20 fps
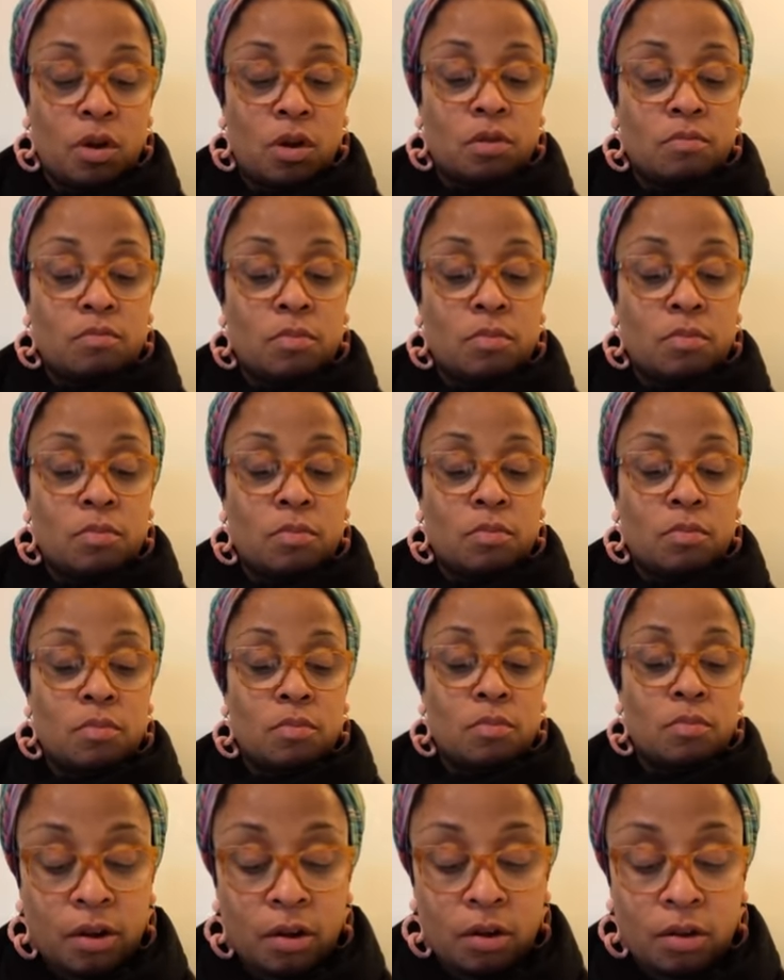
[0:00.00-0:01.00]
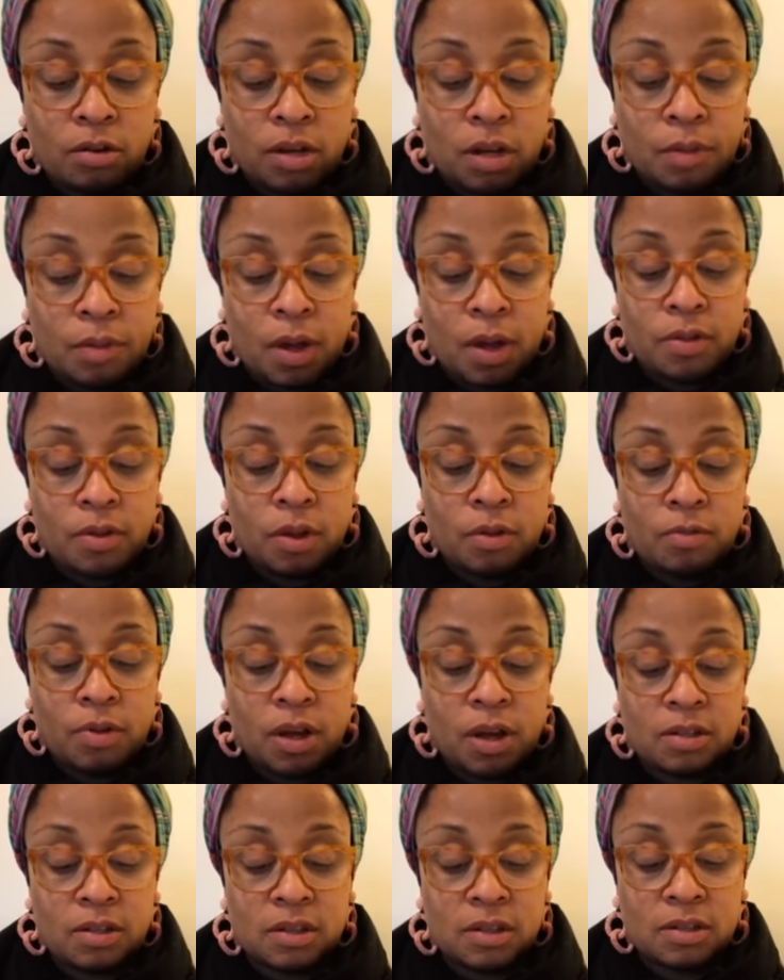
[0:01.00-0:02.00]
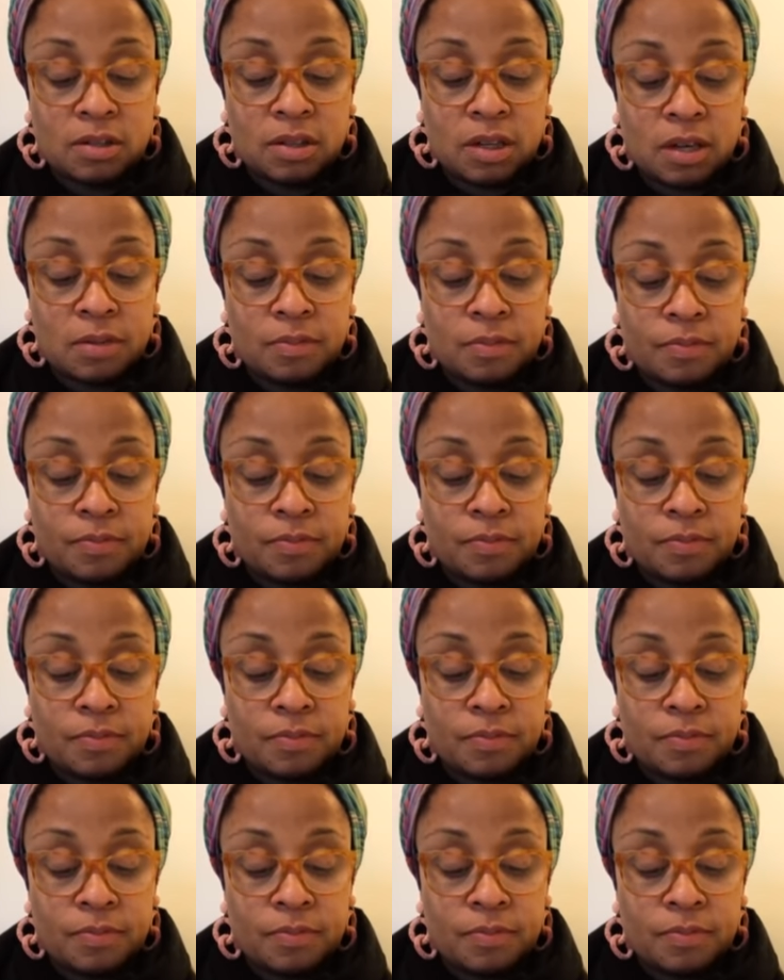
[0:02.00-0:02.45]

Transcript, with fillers: Most lay curled up on their rugs asleep.